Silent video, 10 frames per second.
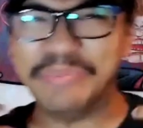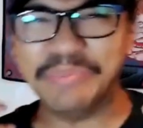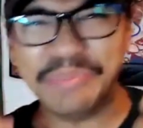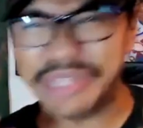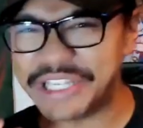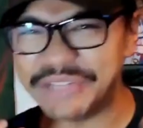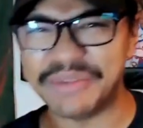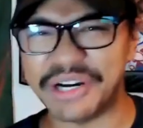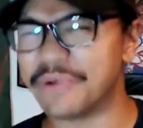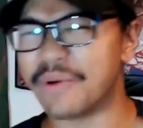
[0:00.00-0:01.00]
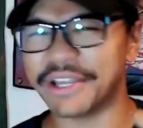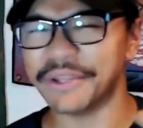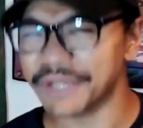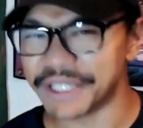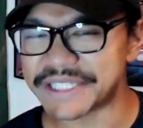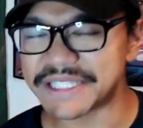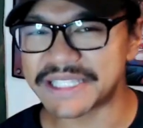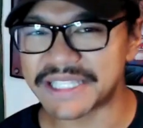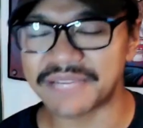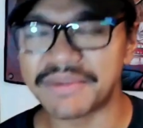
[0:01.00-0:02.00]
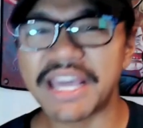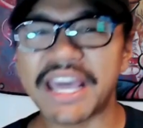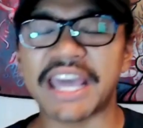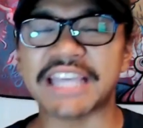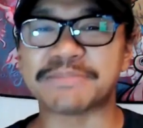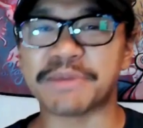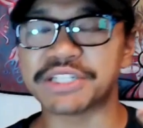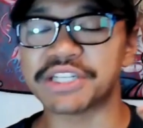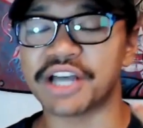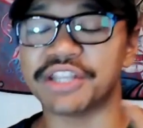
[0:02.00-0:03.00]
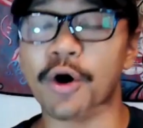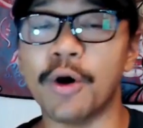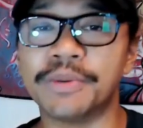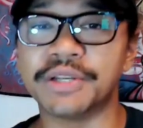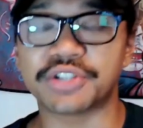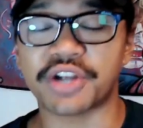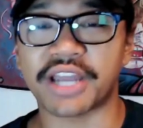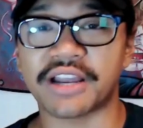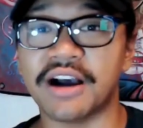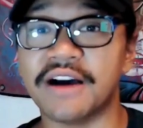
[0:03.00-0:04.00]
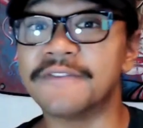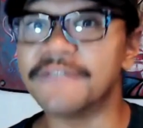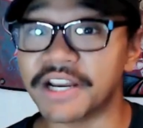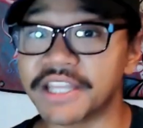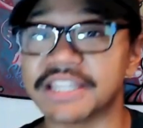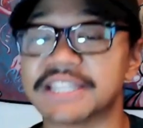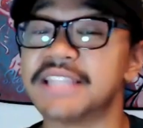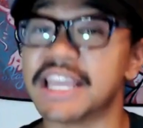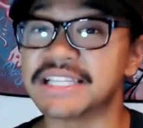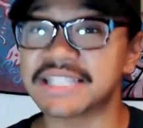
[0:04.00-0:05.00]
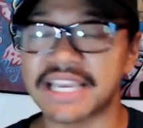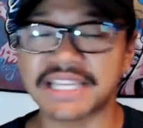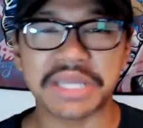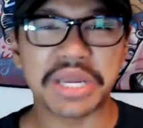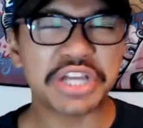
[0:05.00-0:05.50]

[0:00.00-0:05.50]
meme while you listen to them, especially on the opening track, uh, Funny the Snake Says.